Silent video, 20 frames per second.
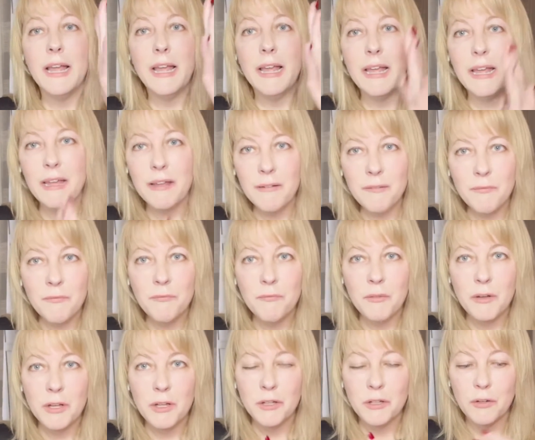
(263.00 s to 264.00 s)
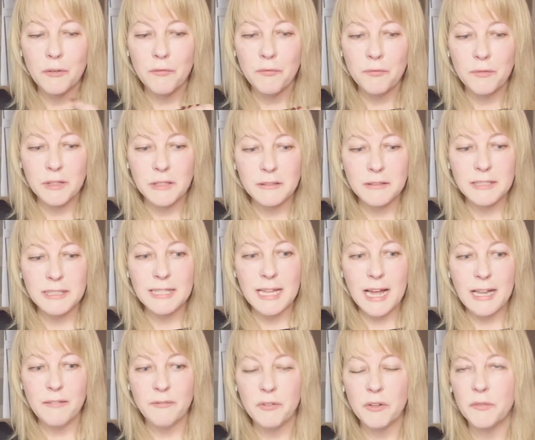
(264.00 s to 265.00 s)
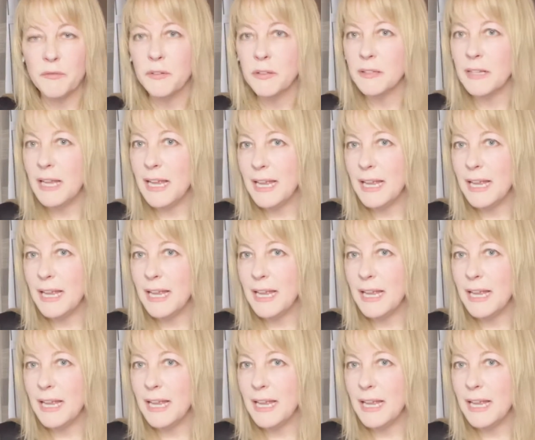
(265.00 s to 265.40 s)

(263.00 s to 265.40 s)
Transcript: If you're feeling that, if you're feeling